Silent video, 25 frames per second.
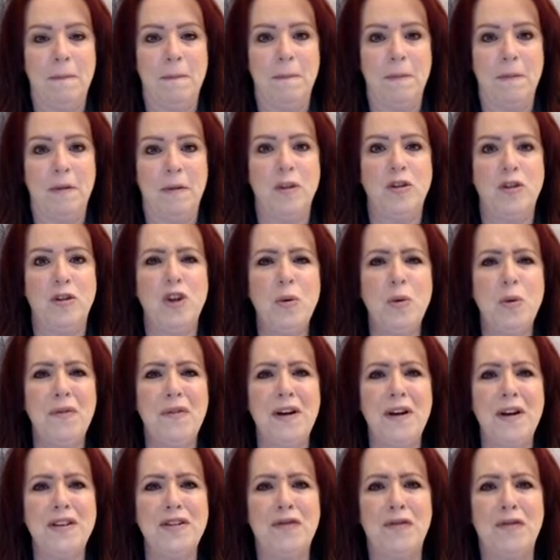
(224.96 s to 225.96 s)
The two of
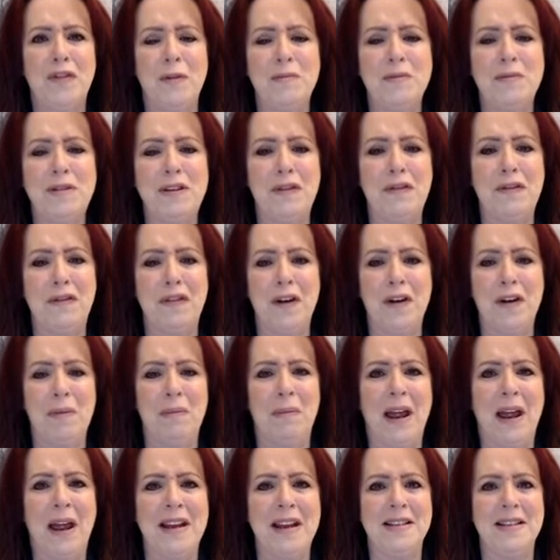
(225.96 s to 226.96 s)
us from different
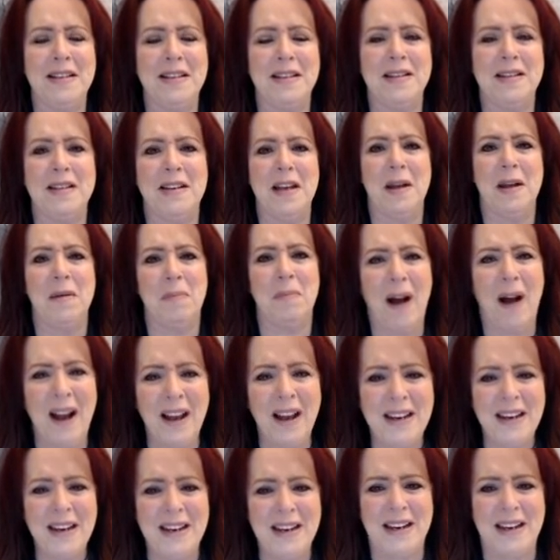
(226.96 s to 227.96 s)
places, yet
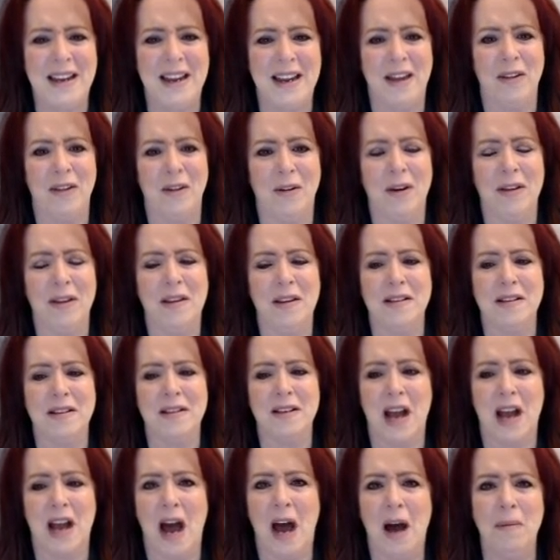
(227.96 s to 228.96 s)
bonding together in this
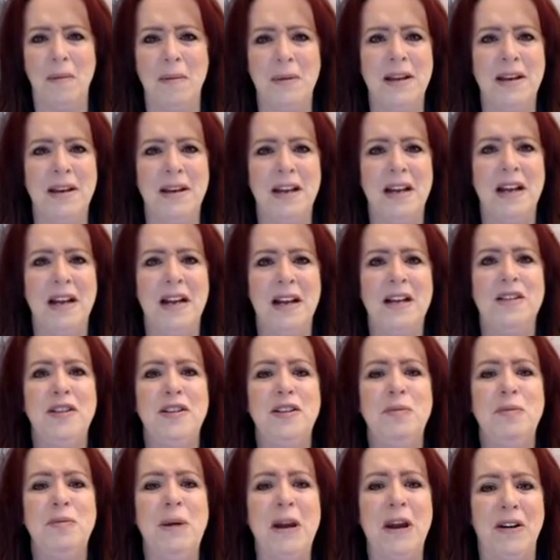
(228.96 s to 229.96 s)
common
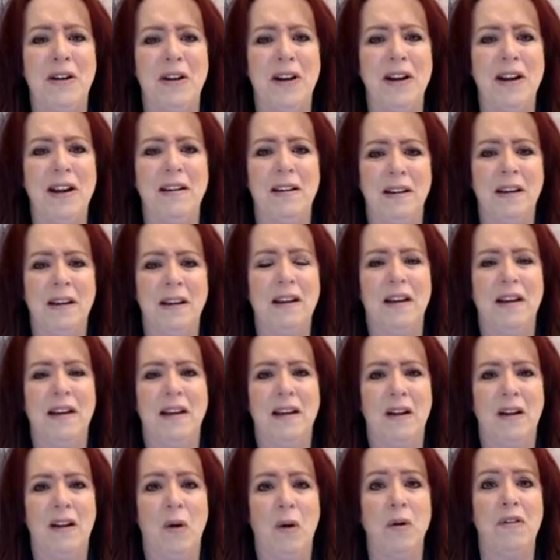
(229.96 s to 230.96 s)
spirit,
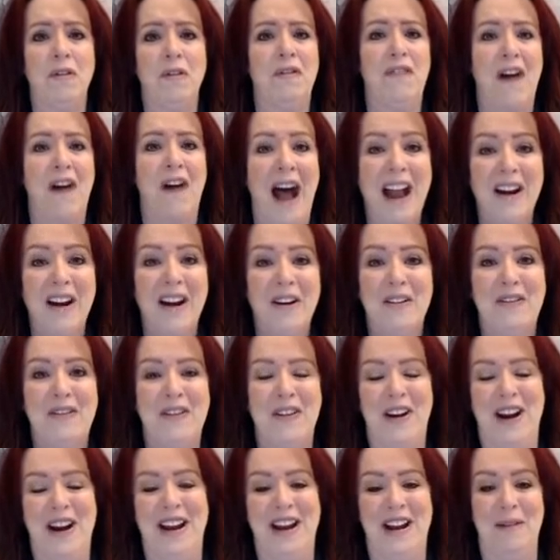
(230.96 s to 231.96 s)
on fire
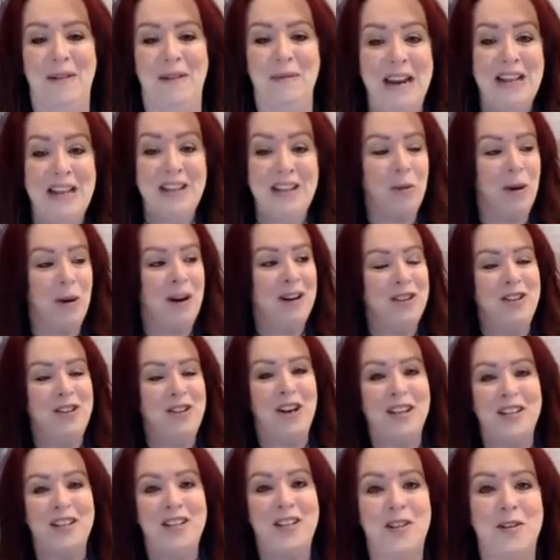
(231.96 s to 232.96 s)
for him, each one
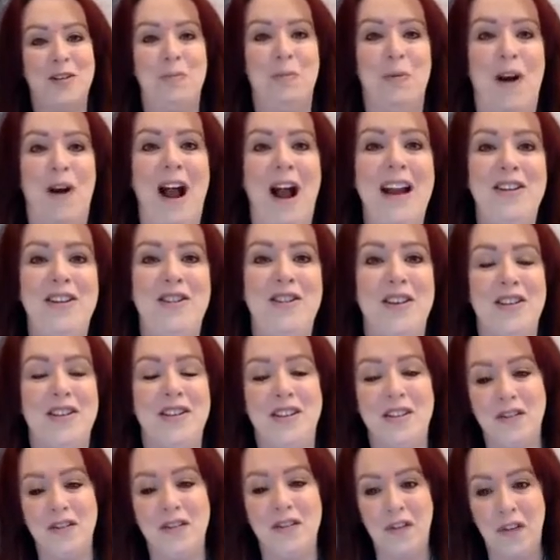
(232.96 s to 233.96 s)
just as bright,
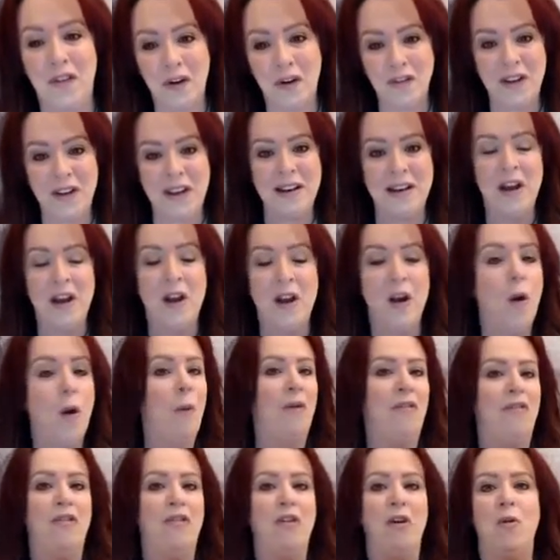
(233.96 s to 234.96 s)
just as fervent,
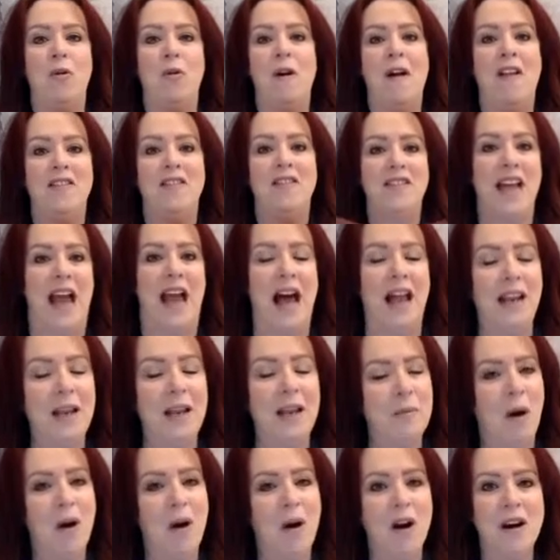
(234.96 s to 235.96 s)
with no tally
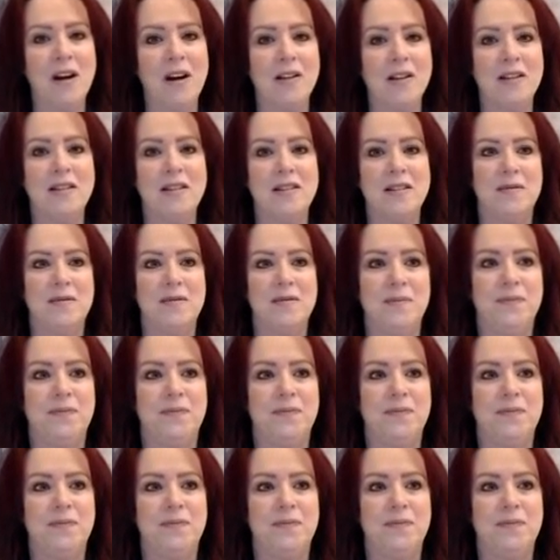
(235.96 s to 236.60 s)
marks.